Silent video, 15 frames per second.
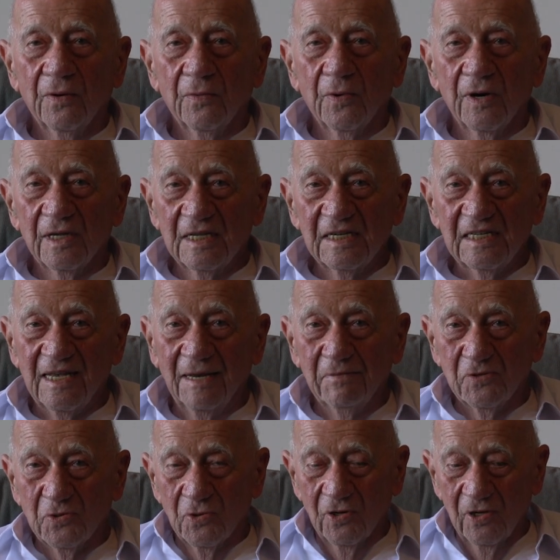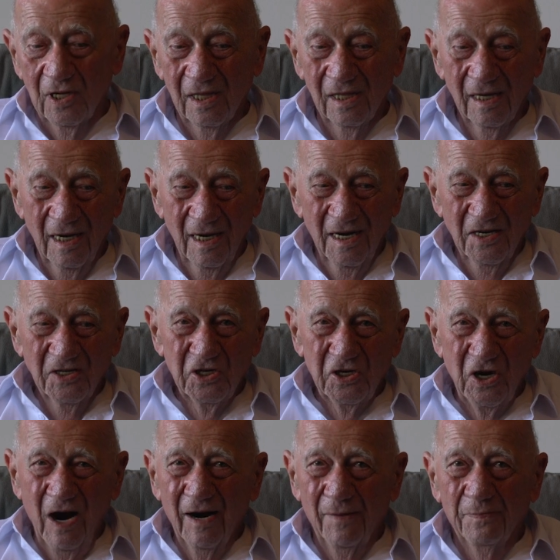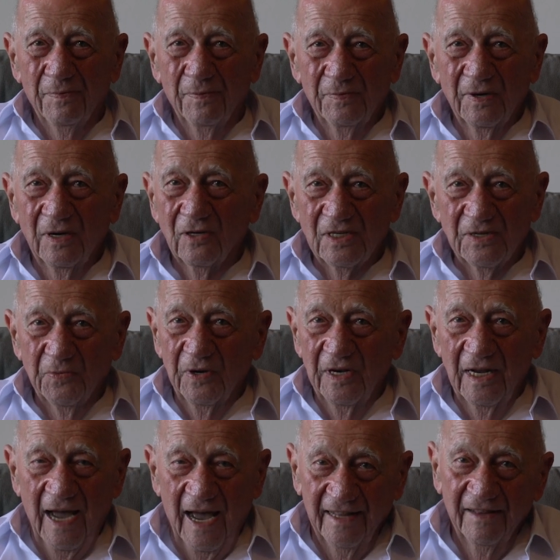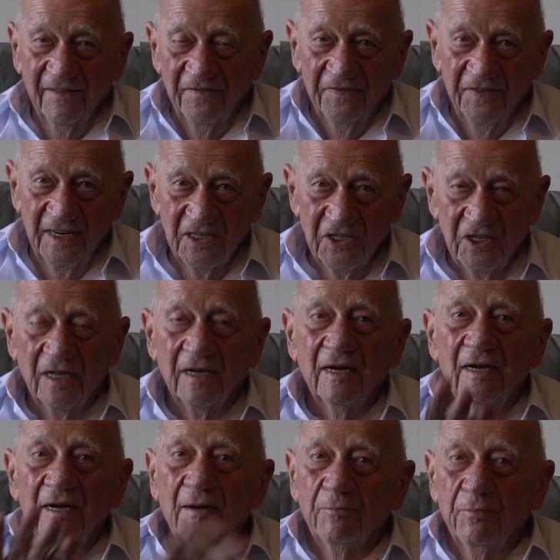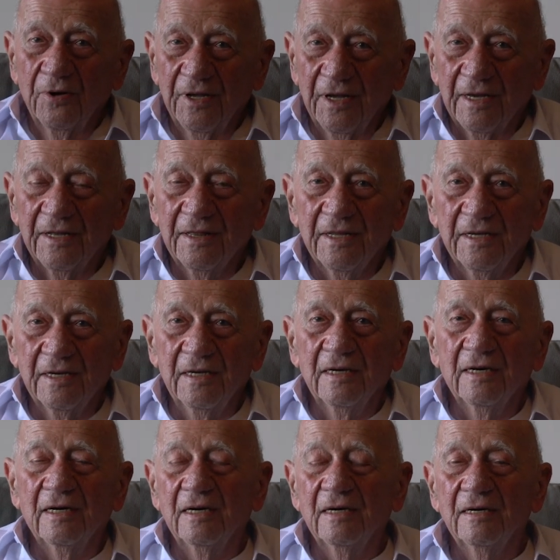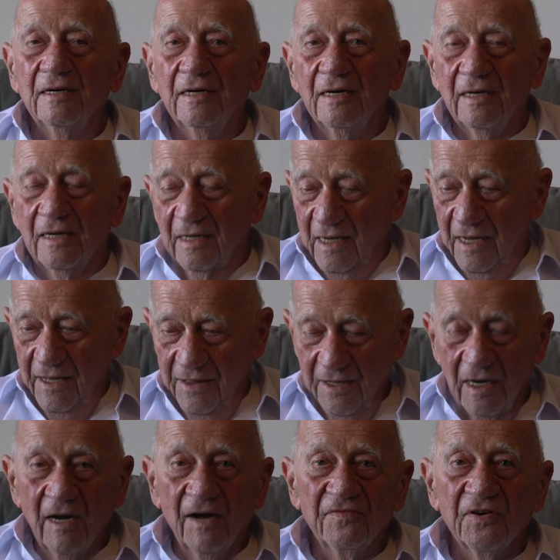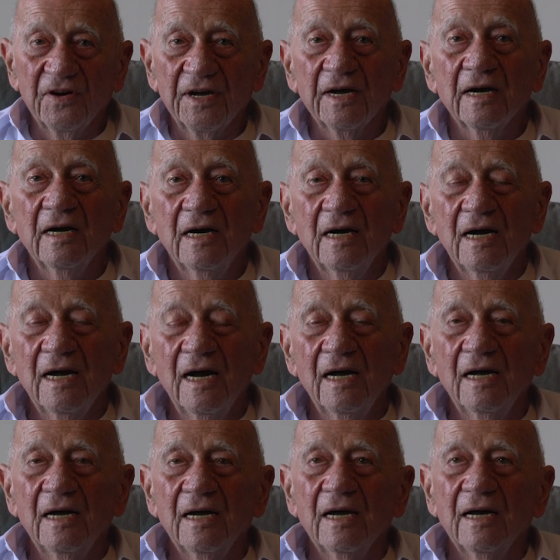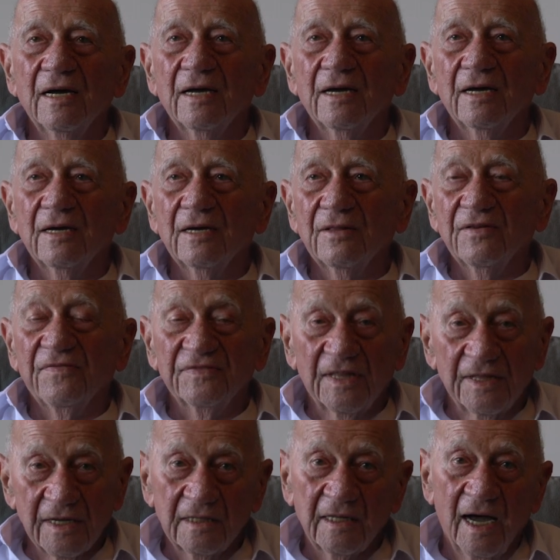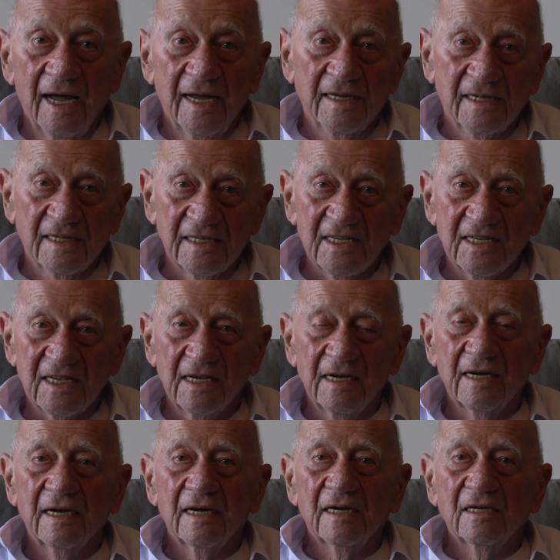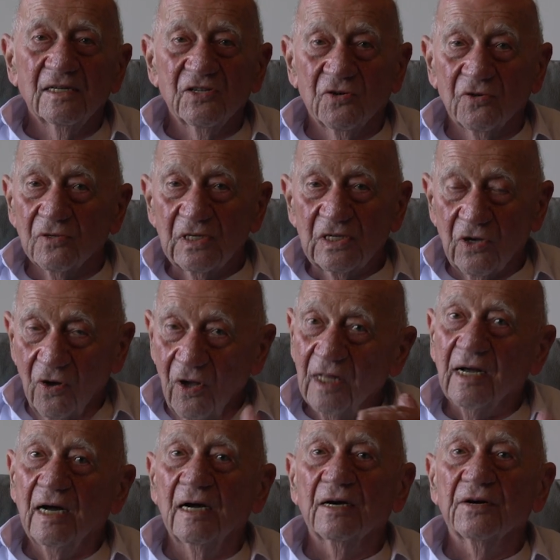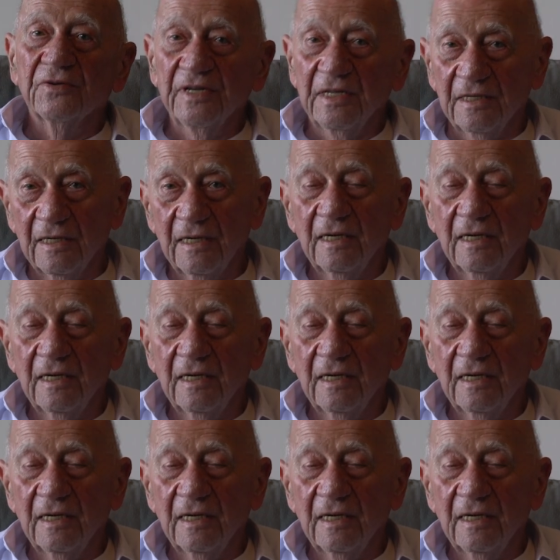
where the steps were all sharp because we hadn't finished putting in the covering and the tiles. So it was all concrete.